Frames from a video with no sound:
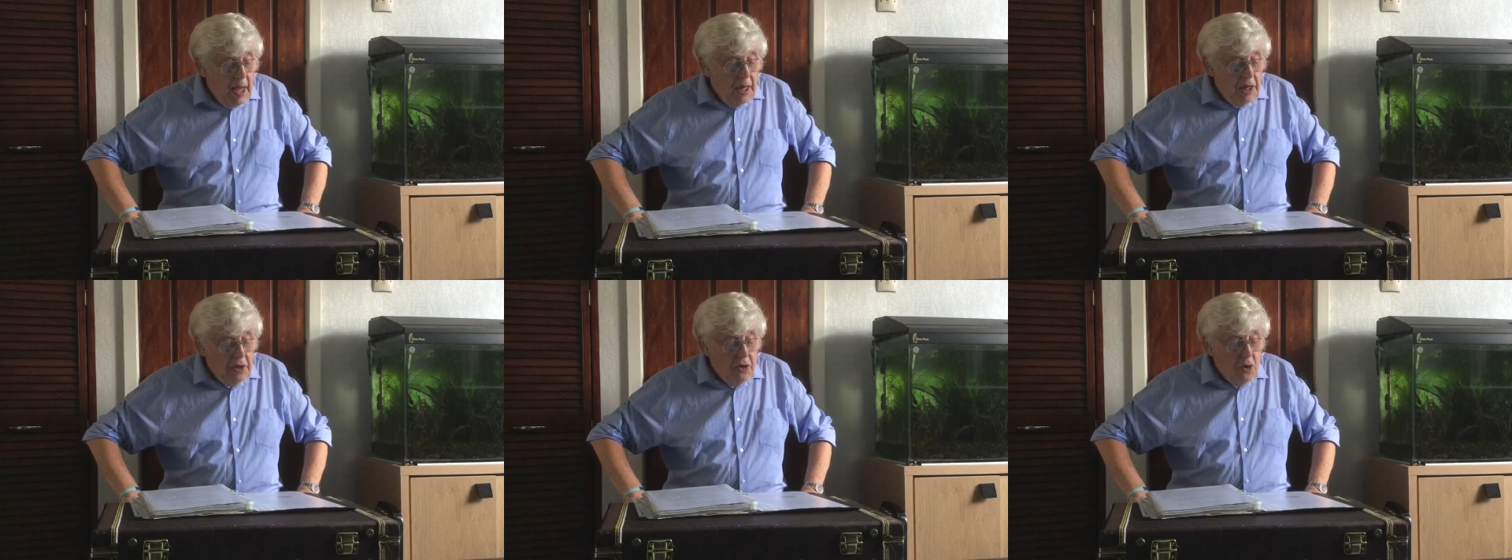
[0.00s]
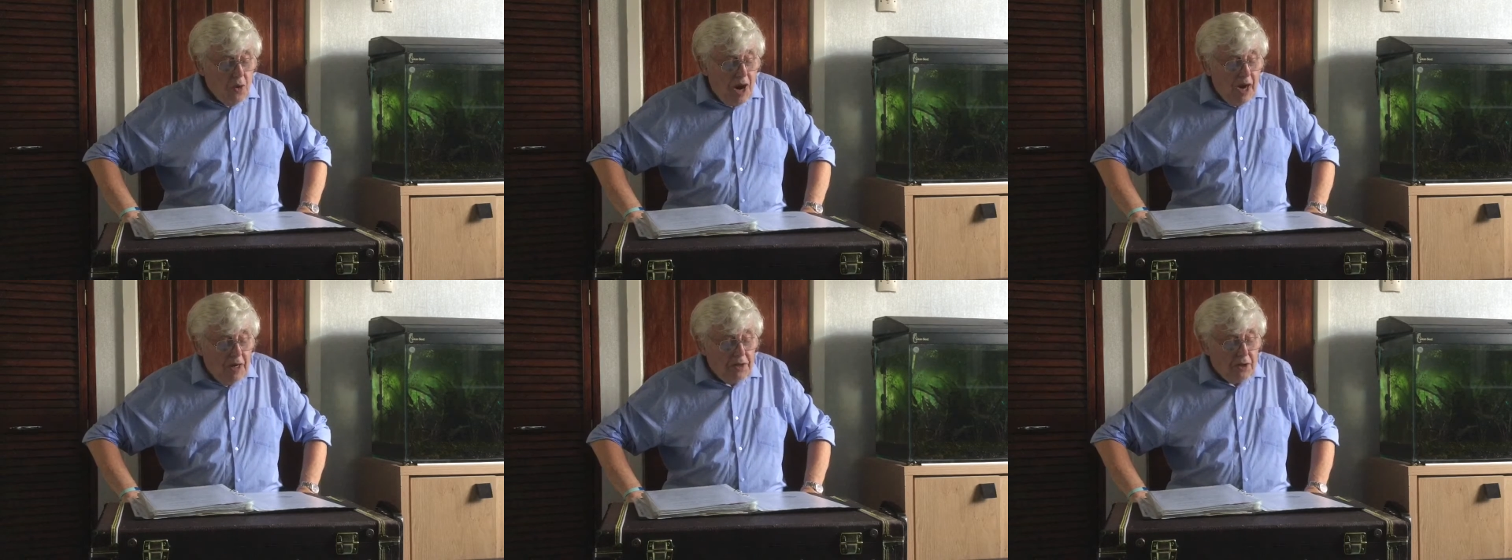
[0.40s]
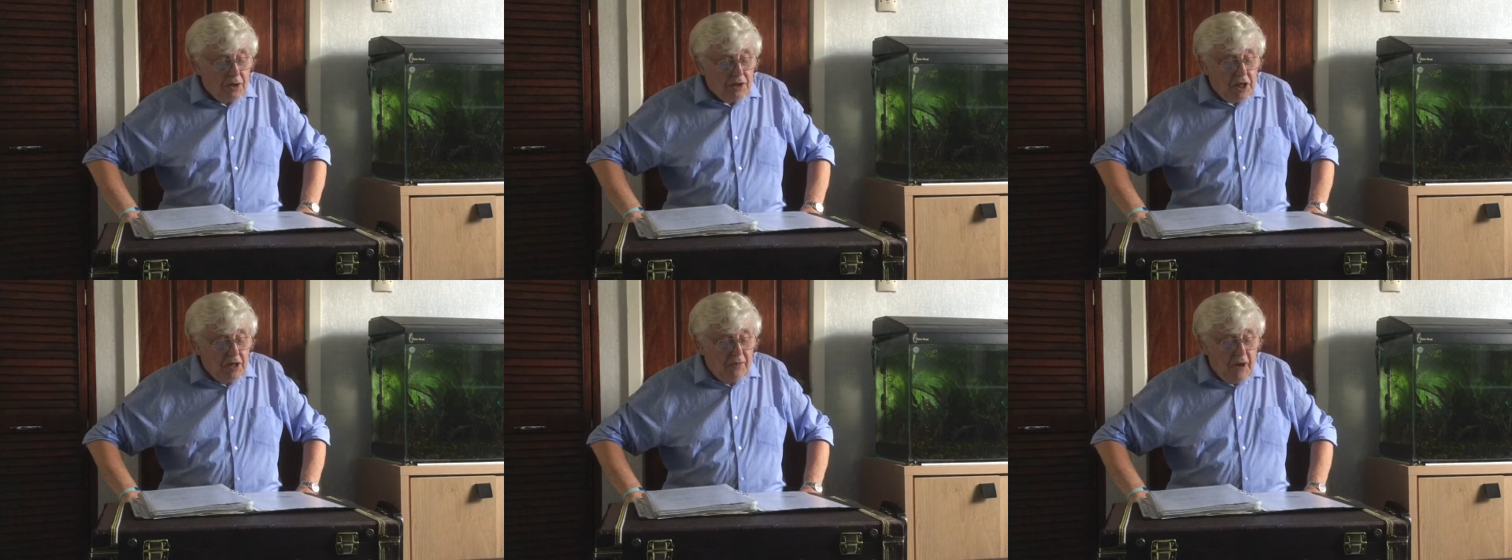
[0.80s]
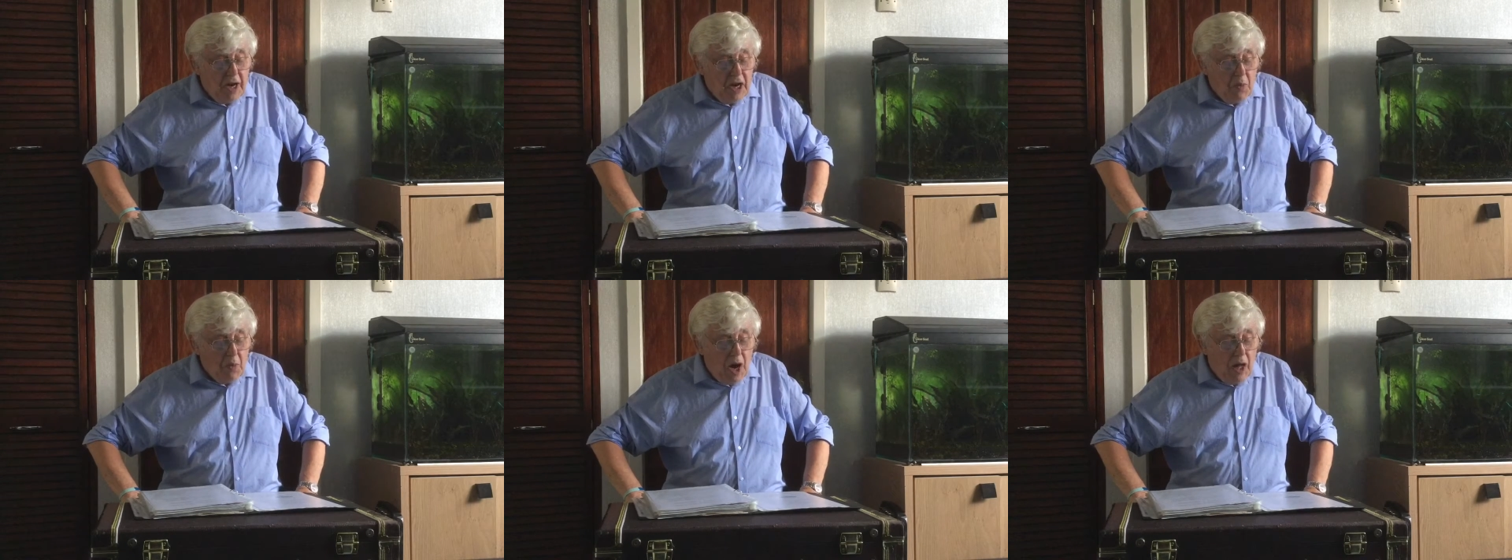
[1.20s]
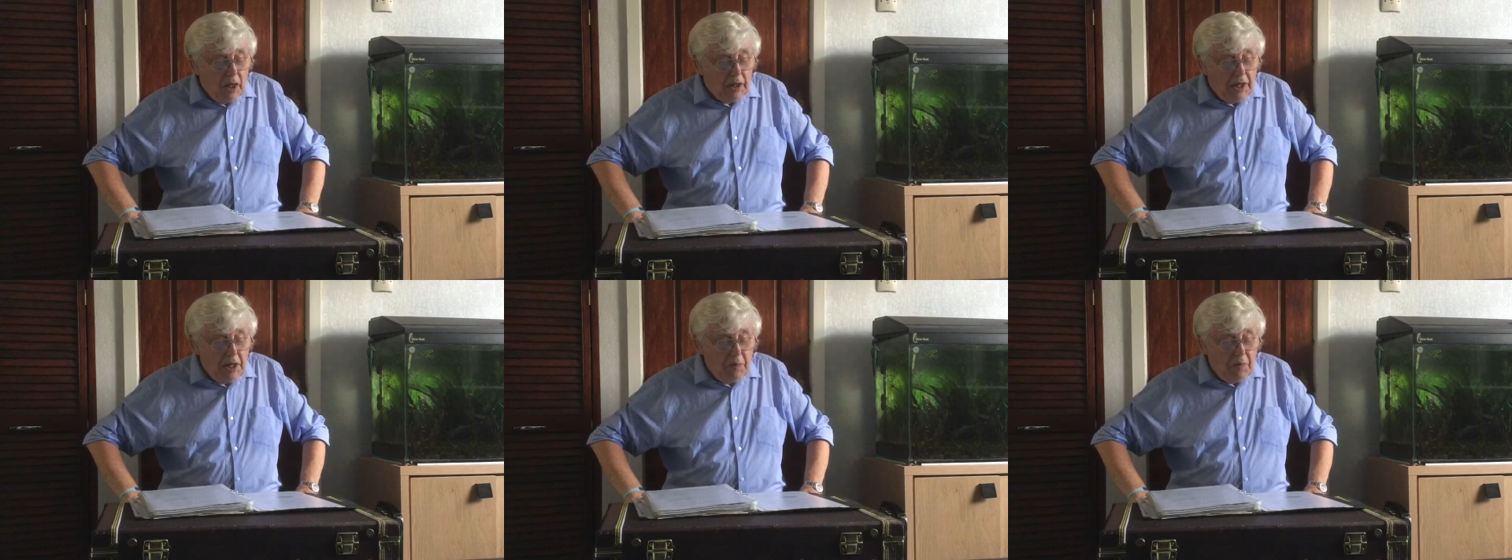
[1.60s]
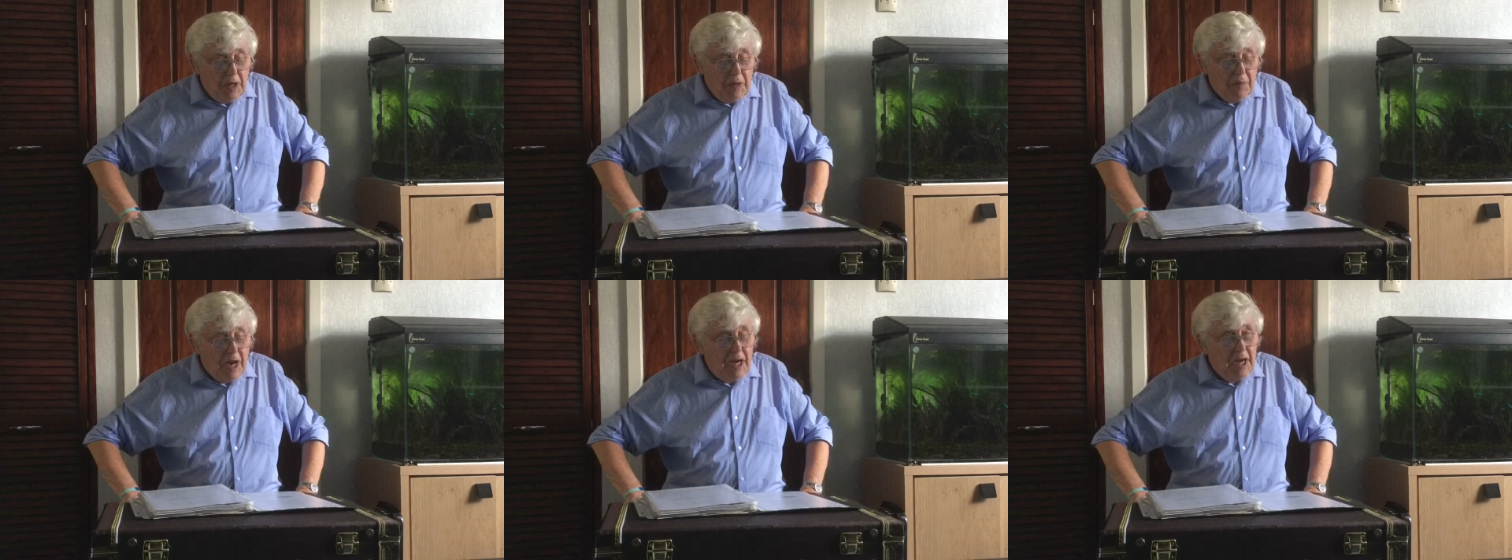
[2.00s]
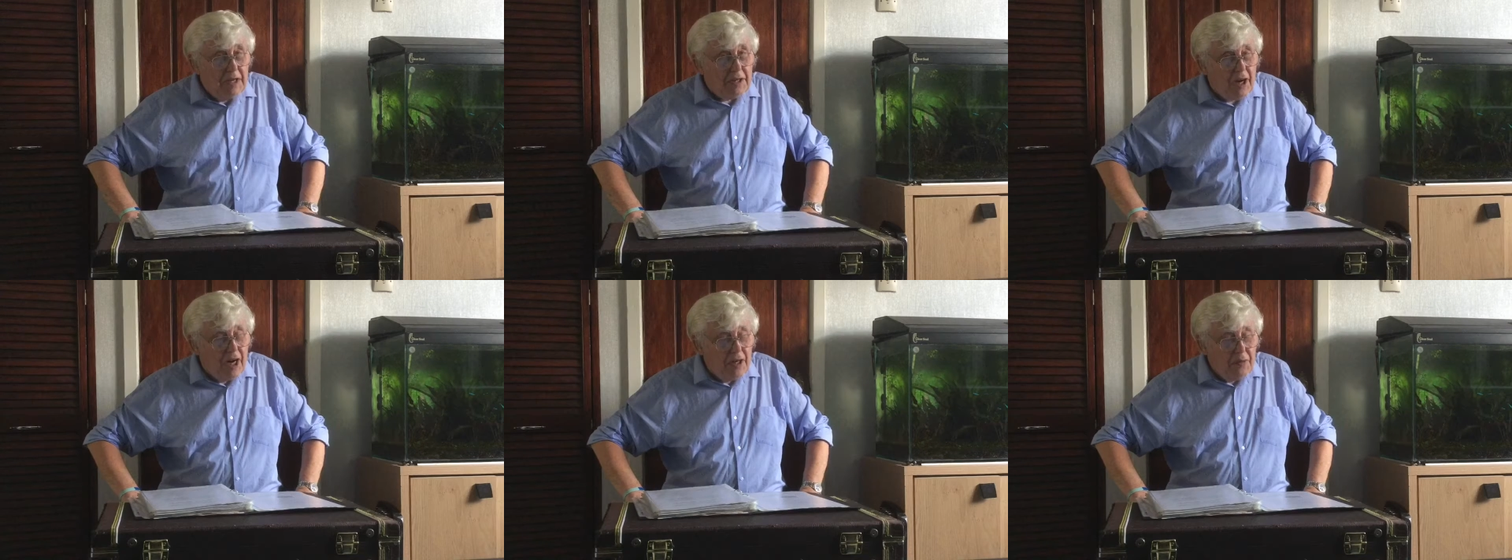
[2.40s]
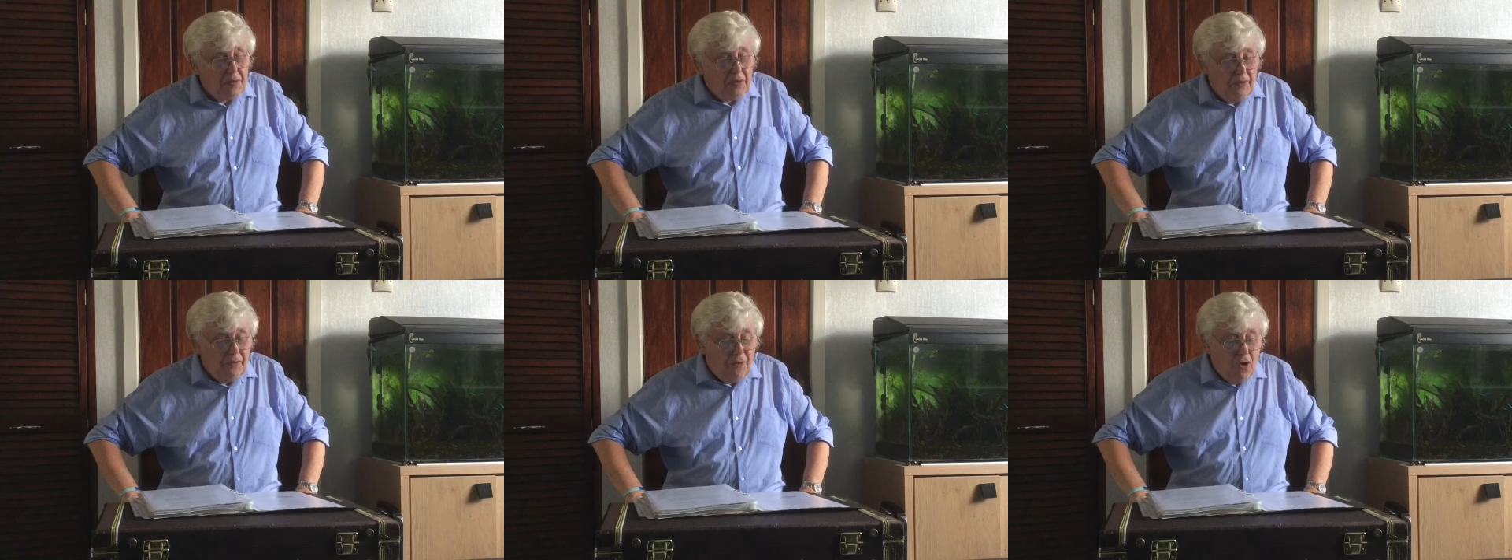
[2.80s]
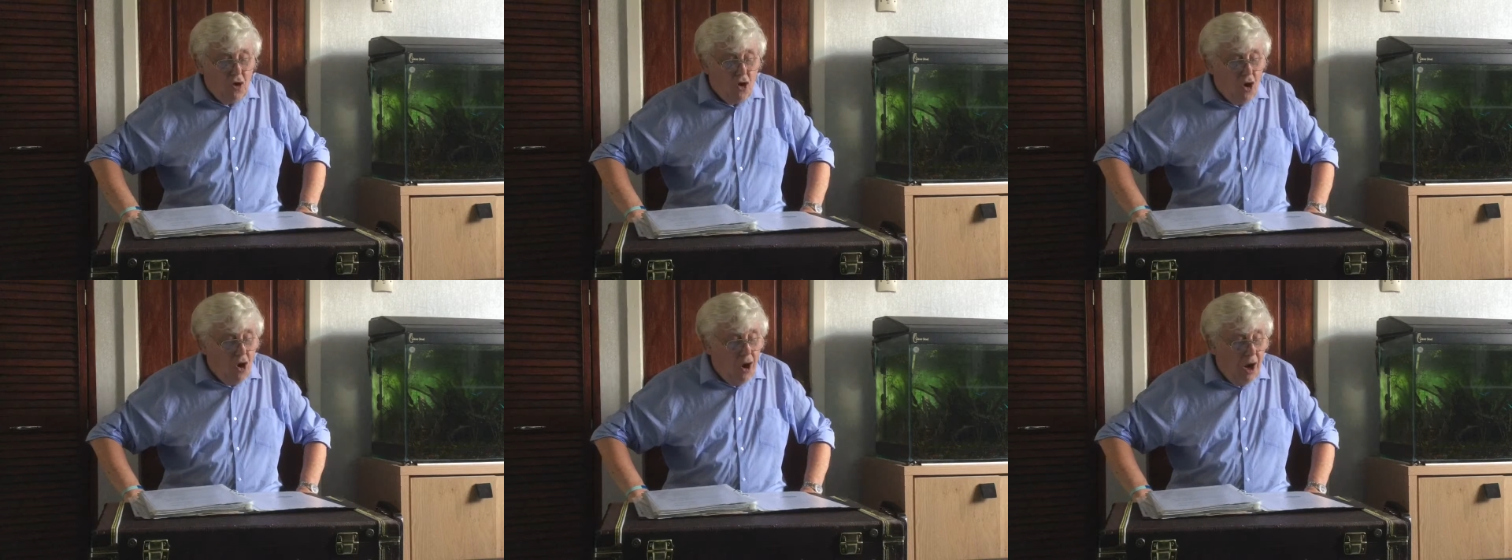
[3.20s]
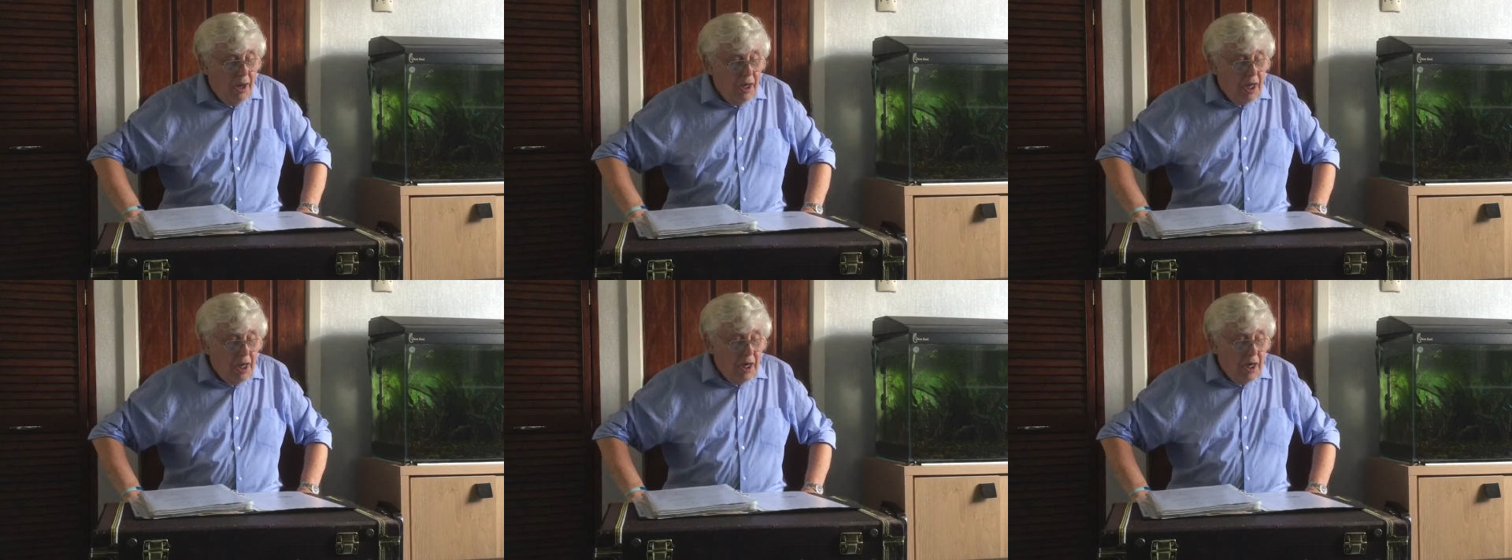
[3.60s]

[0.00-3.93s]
He knew our Dottie very well. He'd been many times before.